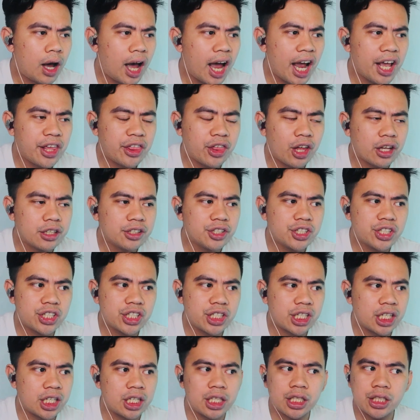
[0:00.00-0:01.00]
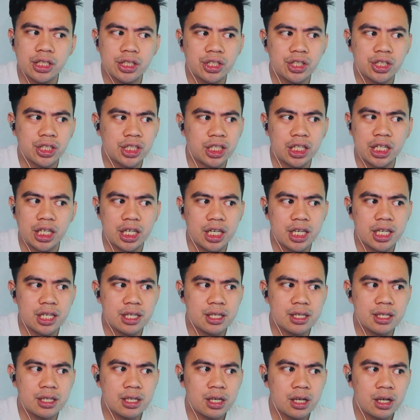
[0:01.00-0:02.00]
I thought she
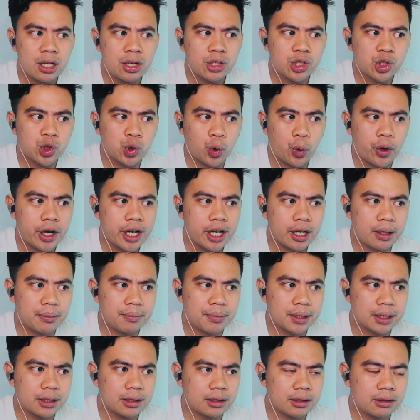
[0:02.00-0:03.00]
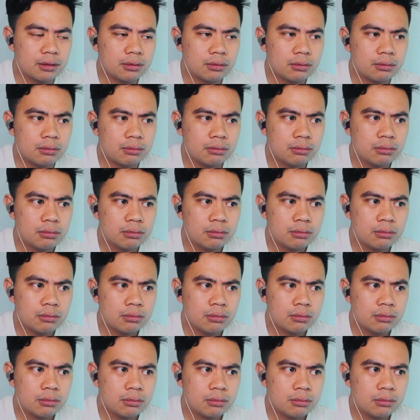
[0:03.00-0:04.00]
is short, but
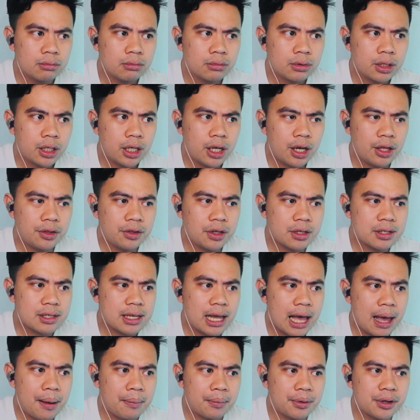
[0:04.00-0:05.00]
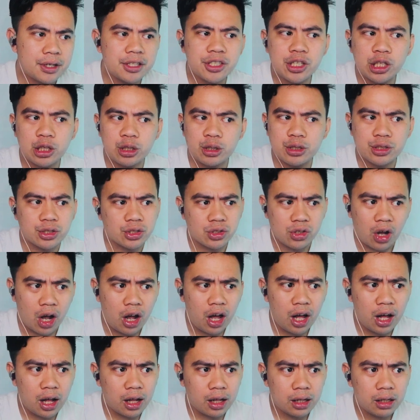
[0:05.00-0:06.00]
in this camera, she looks
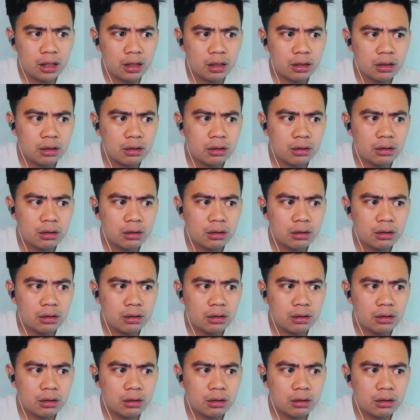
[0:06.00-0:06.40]
tall.